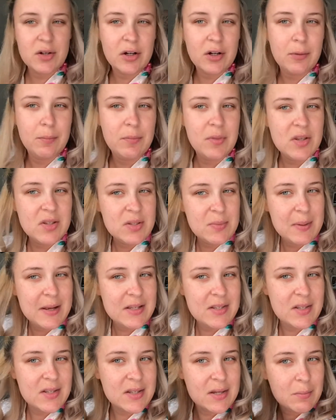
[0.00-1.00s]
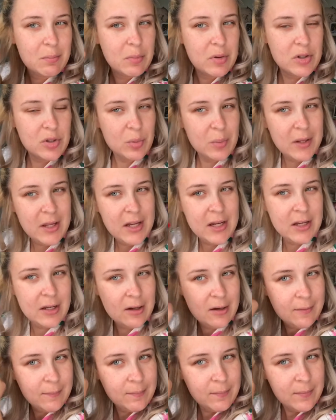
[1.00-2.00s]
or the spaces in
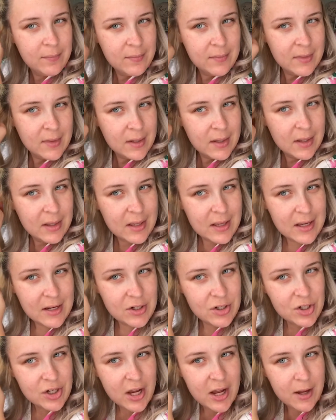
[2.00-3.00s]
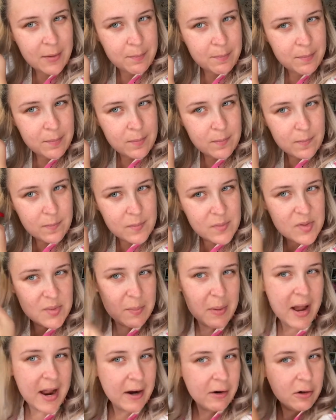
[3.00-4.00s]
between each
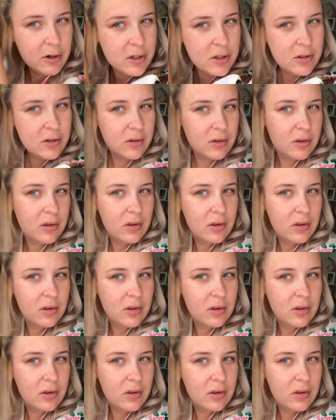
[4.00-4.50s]
spiral.